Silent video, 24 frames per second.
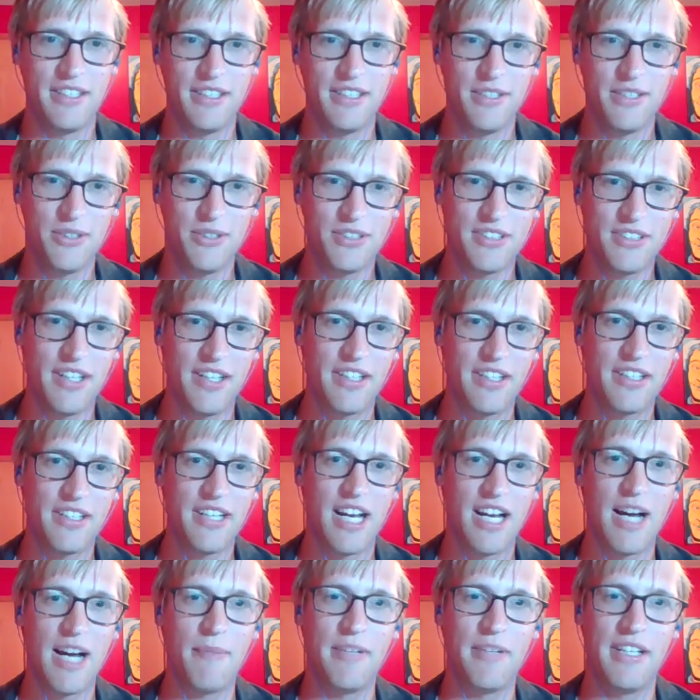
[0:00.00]
you started
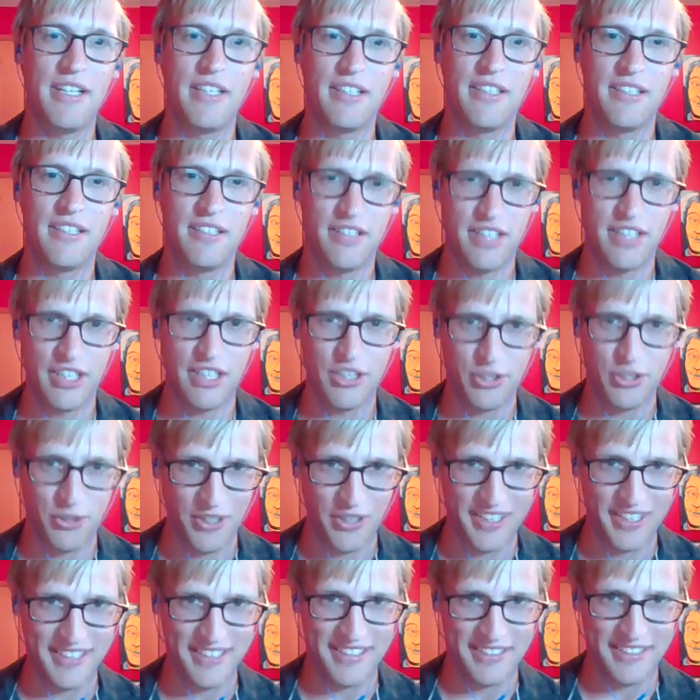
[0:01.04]
comedy in
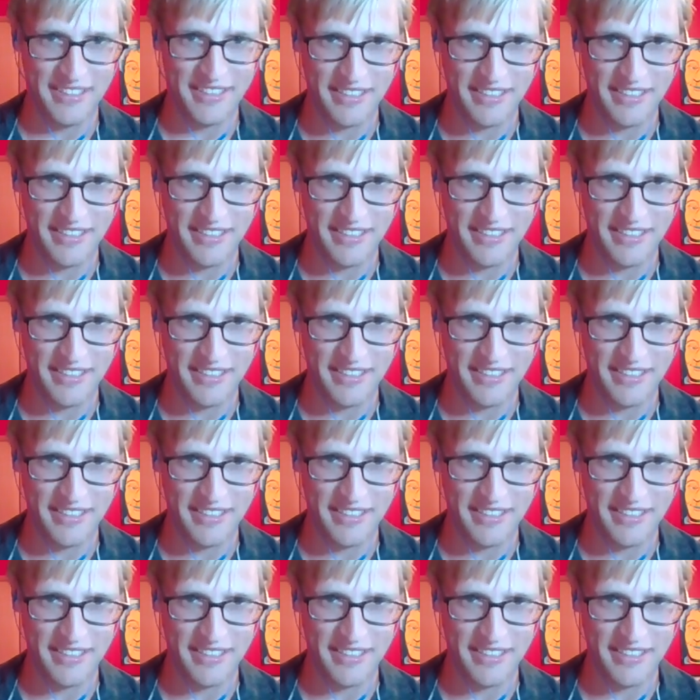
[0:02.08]
Detroit?